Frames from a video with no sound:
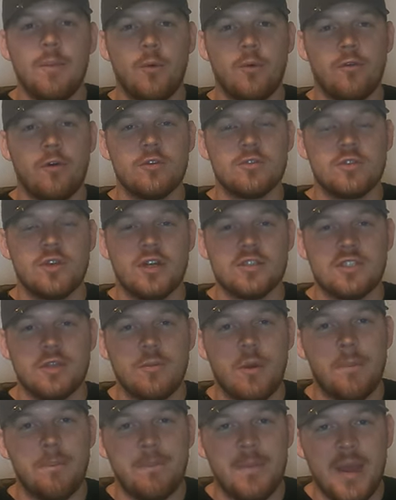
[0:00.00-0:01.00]
but we've also got
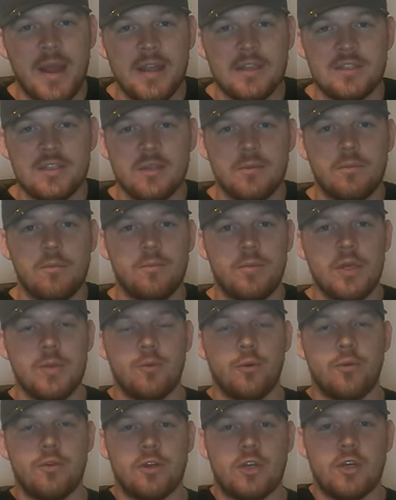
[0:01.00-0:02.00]
some amazing
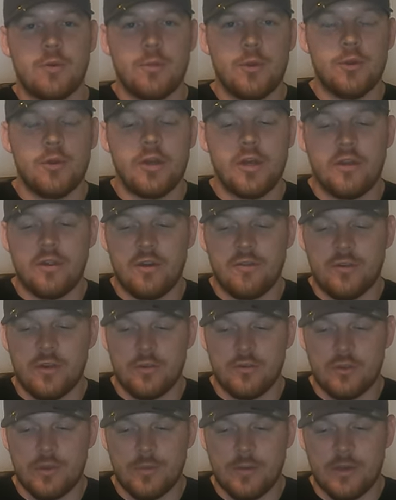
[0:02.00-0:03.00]
people in the community that have
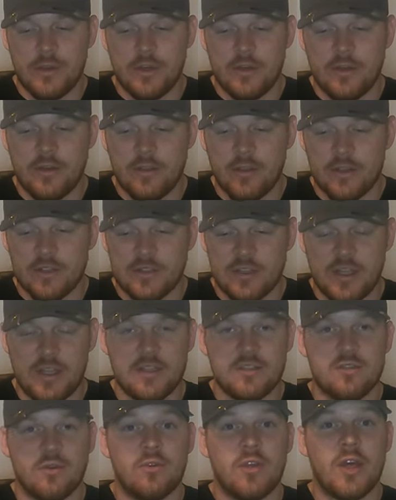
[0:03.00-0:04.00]
contributed to this
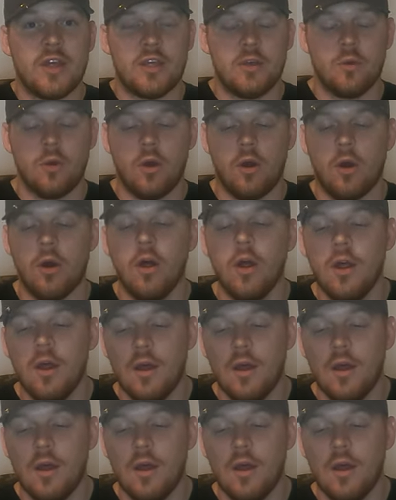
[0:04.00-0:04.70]
thing. So thank you all.